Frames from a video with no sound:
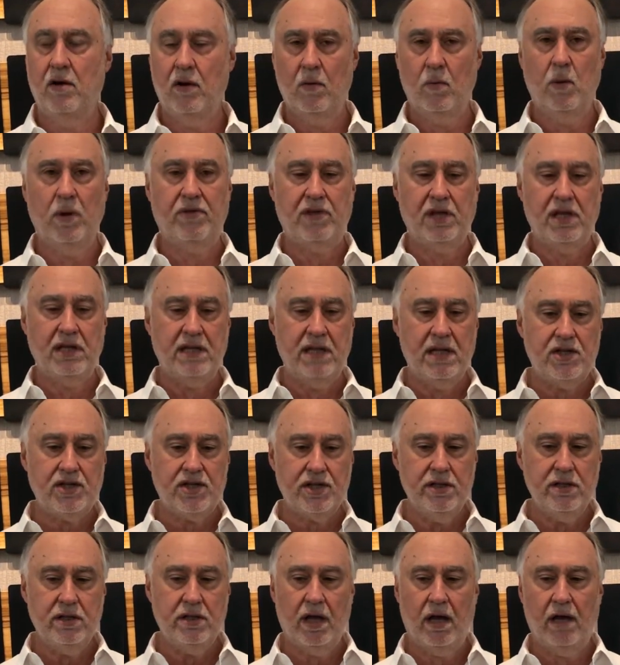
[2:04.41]
With the
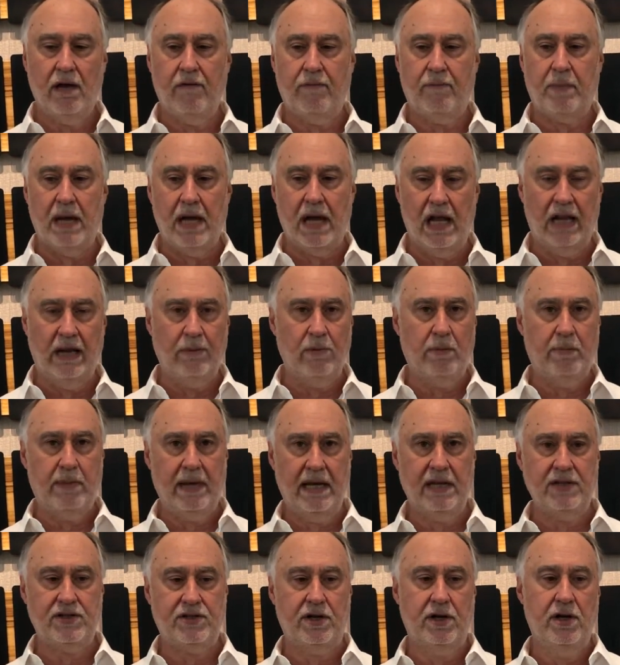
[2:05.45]
addition of
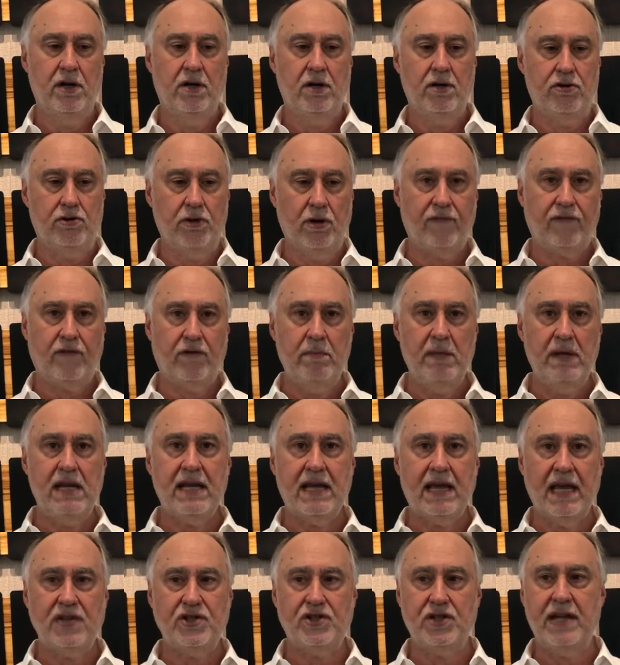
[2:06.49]
polymer-based drift
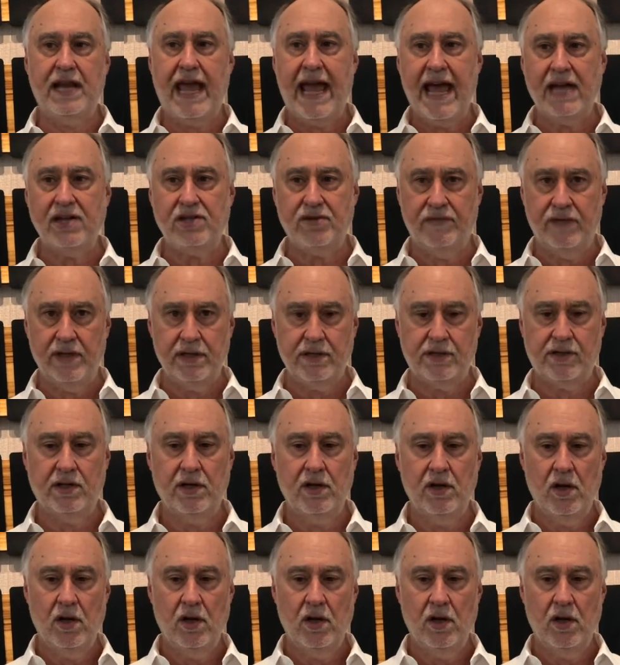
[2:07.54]
mitigation adjuvants,